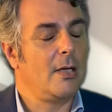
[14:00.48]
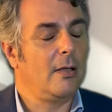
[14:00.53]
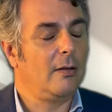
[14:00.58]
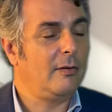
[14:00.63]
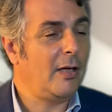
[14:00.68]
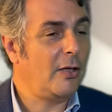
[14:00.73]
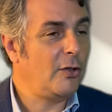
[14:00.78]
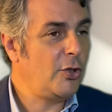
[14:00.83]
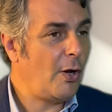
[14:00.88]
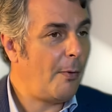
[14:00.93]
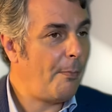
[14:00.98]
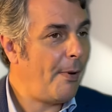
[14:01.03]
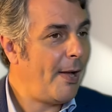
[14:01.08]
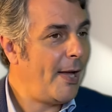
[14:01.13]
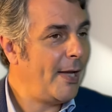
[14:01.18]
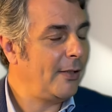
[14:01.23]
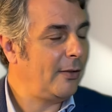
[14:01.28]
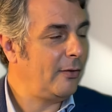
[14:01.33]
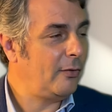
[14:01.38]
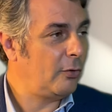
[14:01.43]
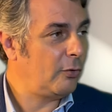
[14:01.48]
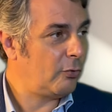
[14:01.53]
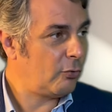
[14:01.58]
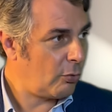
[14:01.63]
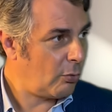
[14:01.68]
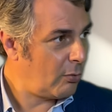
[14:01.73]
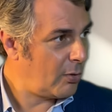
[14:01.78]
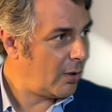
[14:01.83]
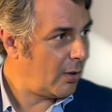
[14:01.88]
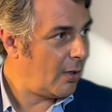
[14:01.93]
that Japan is a
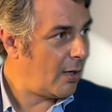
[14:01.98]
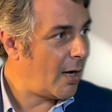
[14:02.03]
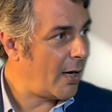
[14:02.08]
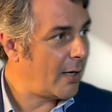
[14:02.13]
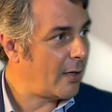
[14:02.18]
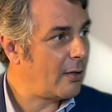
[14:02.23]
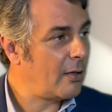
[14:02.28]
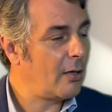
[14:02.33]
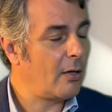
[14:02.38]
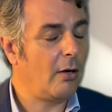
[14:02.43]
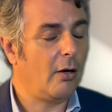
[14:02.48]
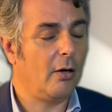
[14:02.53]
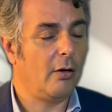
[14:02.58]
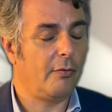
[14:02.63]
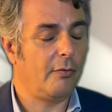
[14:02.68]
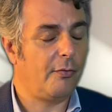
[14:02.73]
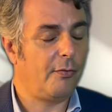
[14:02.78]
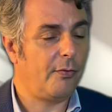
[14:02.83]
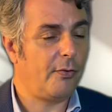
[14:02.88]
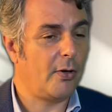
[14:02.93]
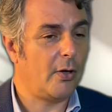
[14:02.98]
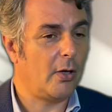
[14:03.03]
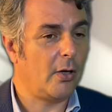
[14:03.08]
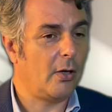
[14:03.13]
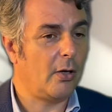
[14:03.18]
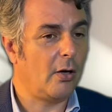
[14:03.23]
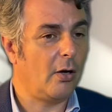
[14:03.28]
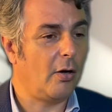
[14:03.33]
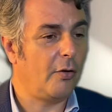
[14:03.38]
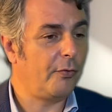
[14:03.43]
strong ally
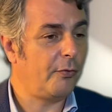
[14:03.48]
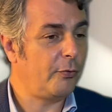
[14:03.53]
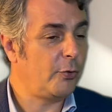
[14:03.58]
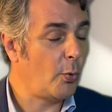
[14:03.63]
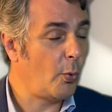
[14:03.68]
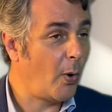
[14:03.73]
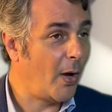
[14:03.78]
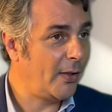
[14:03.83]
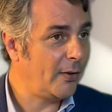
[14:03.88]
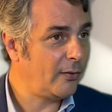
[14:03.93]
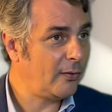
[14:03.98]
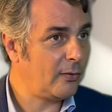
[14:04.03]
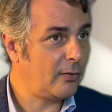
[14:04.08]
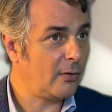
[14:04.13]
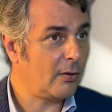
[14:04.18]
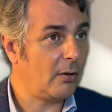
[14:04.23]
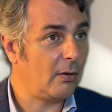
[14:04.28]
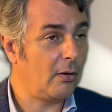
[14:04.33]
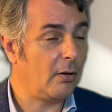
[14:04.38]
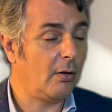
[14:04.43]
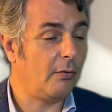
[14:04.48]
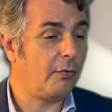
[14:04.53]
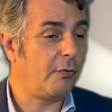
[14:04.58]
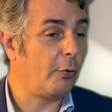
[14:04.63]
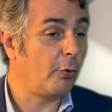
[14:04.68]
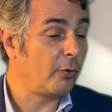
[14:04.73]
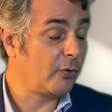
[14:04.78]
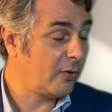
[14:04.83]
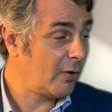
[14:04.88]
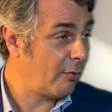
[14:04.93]
of US
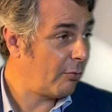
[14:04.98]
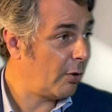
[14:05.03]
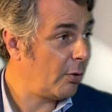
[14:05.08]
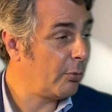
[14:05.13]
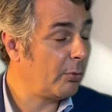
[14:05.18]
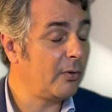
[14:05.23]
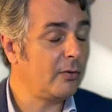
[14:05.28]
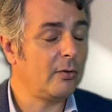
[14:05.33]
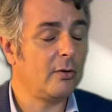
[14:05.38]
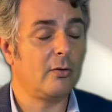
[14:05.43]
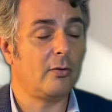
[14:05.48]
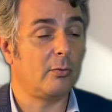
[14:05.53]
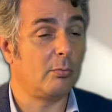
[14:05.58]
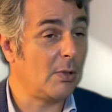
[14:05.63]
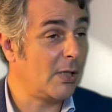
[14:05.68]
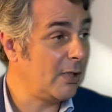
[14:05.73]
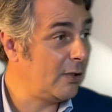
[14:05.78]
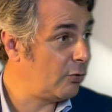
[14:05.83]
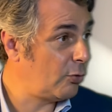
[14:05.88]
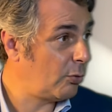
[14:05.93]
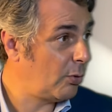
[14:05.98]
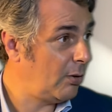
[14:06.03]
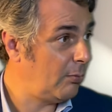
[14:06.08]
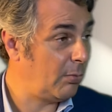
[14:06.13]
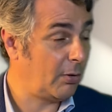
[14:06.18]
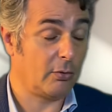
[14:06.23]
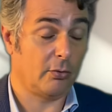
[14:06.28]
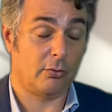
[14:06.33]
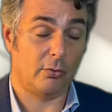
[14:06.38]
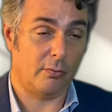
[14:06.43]
for several reasons, military
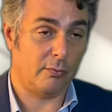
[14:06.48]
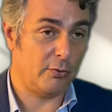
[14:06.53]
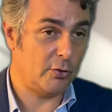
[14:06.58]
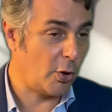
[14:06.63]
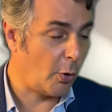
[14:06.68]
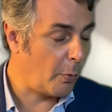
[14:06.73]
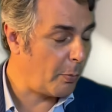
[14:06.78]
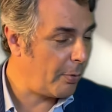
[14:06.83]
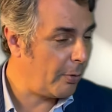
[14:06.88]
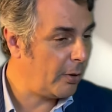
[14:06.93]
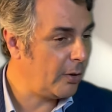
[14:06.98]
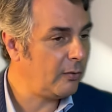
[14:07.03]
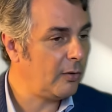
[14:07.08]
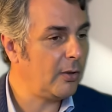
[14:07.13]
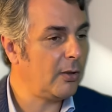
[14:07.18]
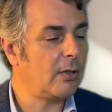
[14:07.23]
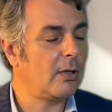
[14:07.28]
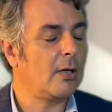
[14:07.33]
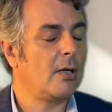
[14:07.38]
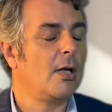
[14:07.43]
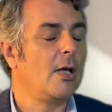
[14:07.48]
because of geopolitics,